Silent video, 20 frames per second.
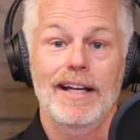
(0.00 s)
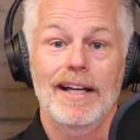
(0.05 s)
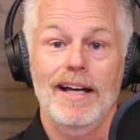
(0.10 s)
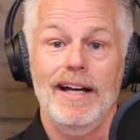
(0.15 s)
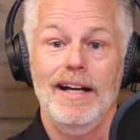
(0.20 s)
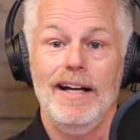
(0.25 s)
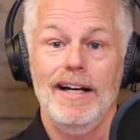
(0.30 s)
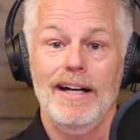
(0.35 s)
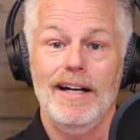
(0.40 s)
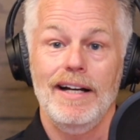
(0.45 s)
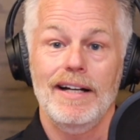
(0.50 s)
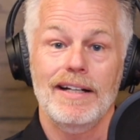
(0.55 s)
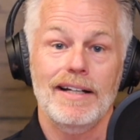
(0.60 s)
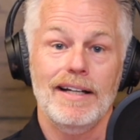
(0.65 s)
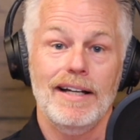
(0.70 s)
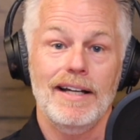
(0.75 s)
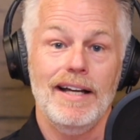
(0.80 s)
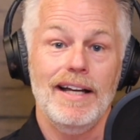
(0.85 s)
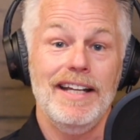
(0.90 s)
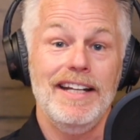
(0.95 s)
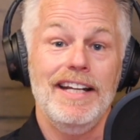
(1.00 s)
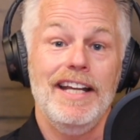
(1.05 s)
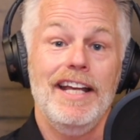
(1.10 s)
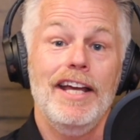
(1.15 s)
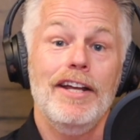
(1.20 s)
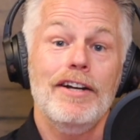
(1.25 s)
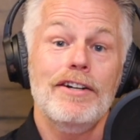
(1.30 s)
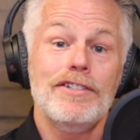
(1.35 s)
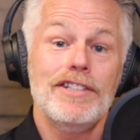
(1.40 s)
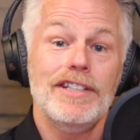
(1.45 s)
uh, an
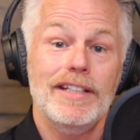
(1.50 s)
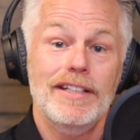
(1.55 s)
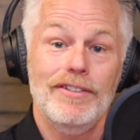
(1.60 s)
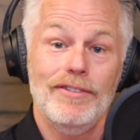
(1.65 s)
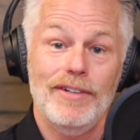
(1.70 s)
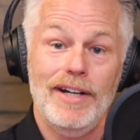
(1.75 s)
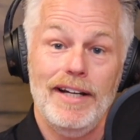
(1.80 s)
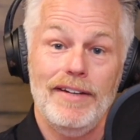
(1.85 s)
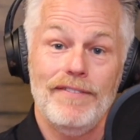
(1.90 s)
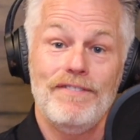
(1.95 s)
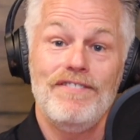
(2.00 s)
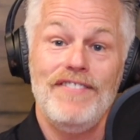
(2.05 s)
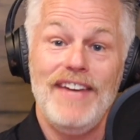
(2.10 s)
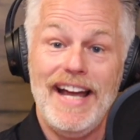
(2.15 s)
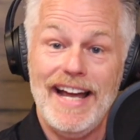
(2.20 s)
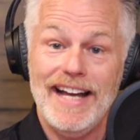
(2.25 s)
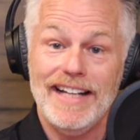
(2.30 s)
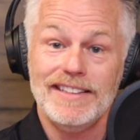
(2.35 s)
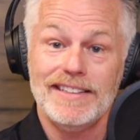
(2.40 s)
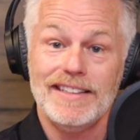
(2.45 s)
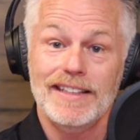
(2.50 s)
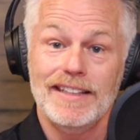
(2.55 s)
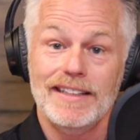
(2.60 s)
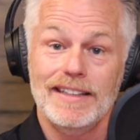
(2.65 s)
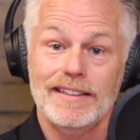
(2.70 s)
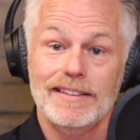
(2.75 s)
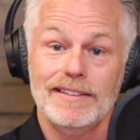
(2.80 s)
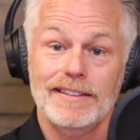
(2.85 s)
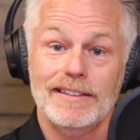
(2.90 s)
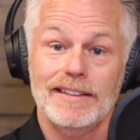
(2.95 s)
energy drink fast
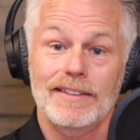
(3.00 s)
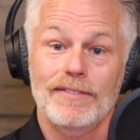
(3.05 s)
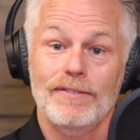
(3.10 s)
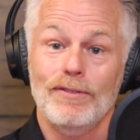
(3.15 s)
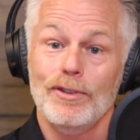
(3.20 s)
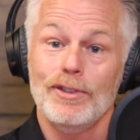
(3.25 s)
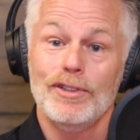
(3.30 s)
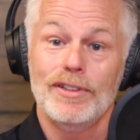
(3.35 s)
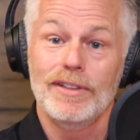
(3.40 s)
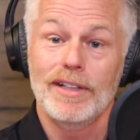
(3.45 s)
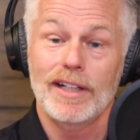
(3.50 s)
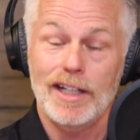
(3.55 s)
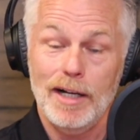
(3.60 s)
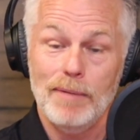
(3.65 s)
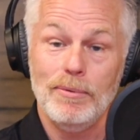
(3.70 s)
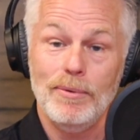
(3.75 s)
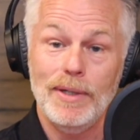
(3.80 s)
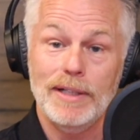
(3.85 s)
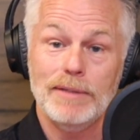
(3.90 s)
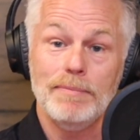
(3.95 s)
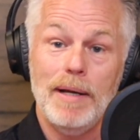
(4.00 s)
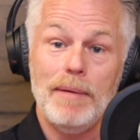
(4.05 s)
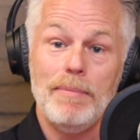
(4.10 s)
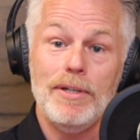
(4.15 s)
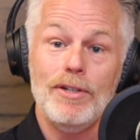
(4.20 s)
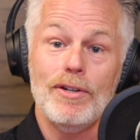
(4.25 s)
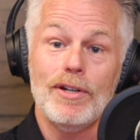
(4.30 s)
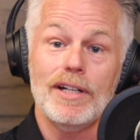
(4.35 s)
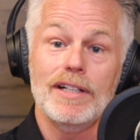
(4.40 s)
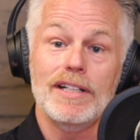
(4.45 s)
for a couple weeks.
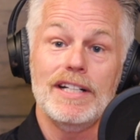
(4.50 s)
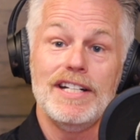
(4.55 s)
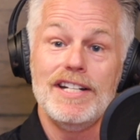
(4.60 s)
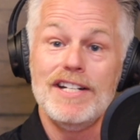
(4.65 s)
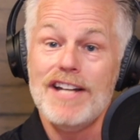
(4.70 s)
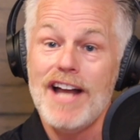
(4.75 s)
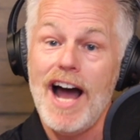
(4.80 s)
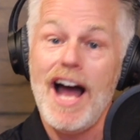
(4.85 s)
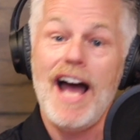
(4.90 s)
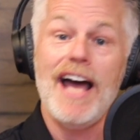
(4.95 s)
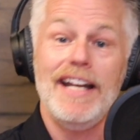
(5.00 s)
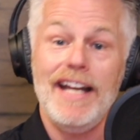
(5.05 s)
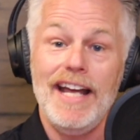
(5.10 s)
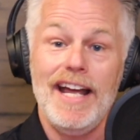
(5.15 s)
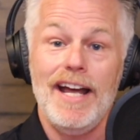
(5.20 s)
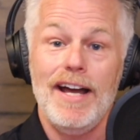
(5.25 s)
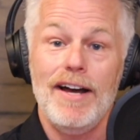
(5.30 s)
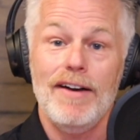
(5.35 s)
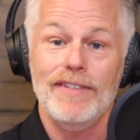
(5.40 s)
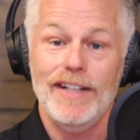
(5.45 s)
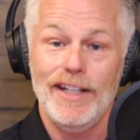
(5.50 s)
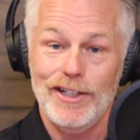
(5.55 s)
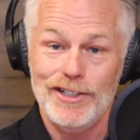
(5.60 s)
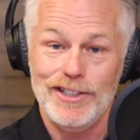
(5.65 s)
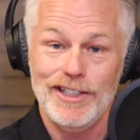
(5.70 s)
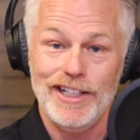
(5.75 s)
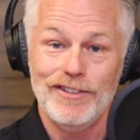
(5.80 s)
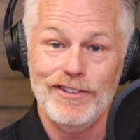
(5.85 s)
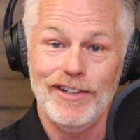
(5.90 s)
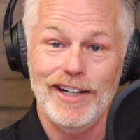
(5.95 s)
Maybe you could not have
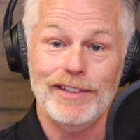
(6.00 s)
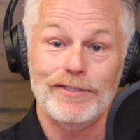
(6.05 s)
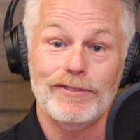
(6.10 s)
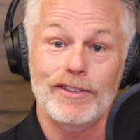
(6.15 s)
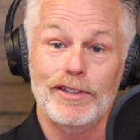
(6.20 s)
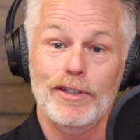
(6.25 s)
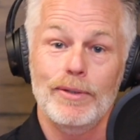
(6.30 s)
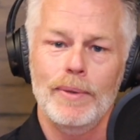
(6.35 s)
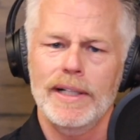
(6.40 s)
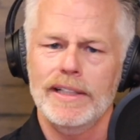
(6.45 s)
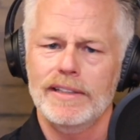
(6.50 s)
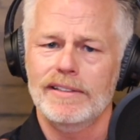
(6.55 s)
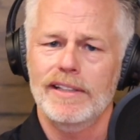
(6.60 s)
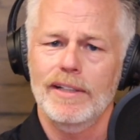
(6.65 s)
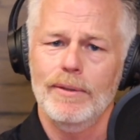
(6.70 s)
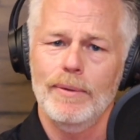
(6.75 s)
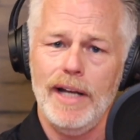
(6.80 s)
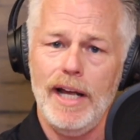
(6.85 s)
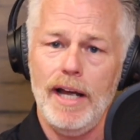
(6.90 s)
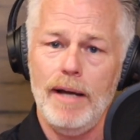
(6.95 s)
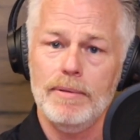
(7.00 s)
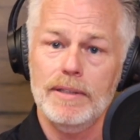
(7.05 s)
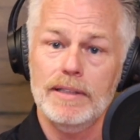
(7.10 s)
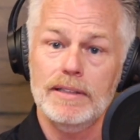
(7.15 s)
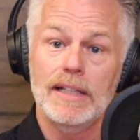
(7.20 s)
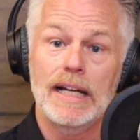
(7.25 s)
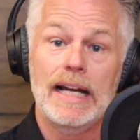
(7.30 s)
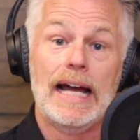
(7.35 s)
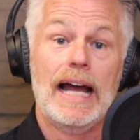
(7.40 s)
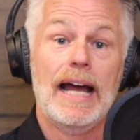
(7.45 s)
energy drinks for 2 weeks, see what
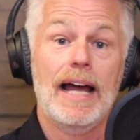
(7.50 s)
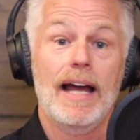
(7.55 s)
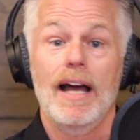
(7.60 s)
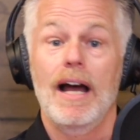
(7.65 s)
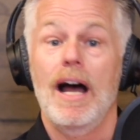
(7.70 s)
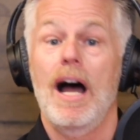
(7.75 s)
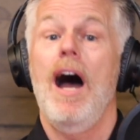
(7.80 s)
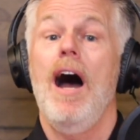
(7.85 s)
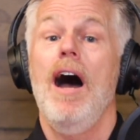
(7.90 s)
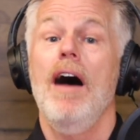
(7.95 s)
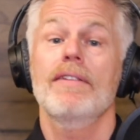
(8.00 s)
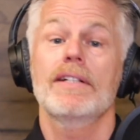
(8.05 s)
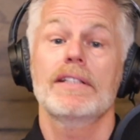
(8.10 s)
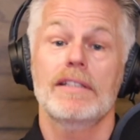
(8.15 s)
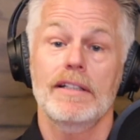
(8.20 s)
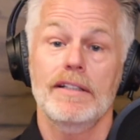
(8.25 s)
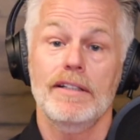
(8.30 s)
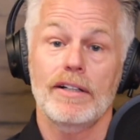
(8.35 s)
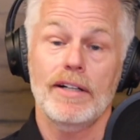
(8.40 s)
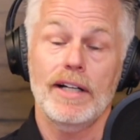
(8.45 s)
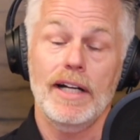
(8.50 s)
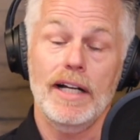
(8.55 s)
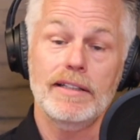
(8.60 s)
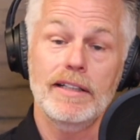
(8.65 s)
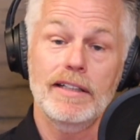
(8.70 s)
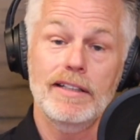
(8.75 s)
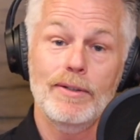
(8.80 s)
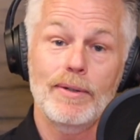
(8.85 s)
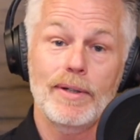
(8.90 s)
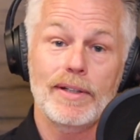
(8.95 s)
happens. Obviously, you're going to have
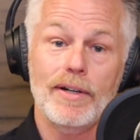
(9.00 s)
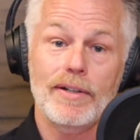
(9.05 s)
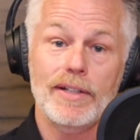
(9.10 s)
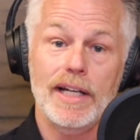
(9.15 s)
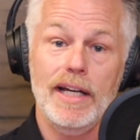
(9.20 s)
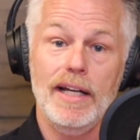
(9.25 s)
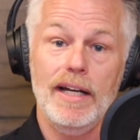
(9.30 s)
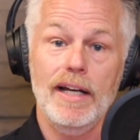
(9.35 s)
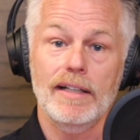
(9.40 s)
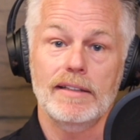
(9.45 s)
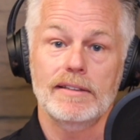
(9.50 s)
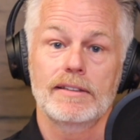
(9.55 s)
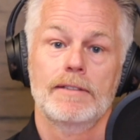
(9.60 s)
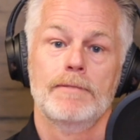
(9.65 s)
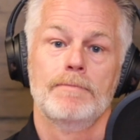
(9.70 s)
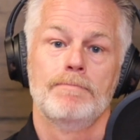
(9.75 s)
to deal with all the headaches.